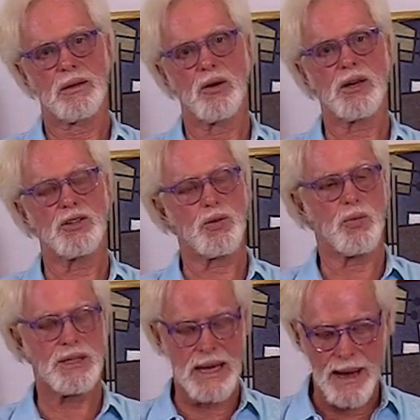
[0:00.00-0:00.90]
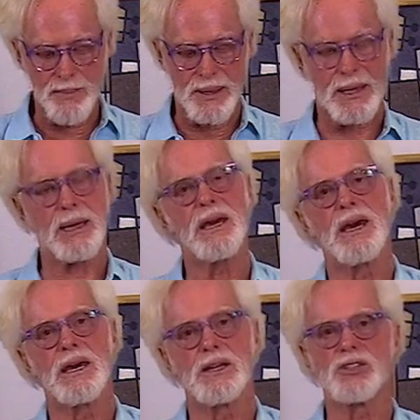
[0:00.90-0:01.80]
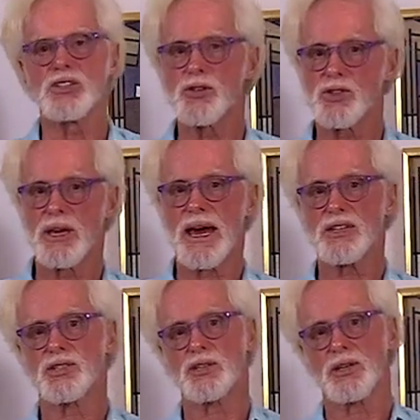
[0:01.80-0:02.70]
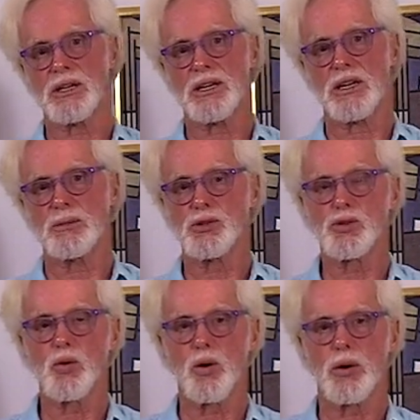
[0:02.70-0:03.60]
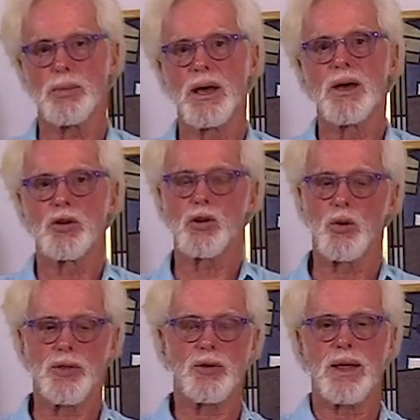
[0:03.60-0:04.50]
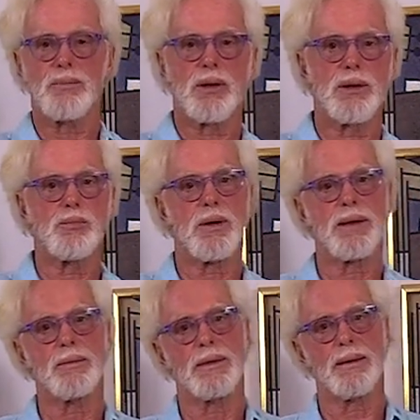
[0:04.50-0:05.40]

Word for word: Okay, so what's happening is those gases are getting absorbed. They're going through that blood brain,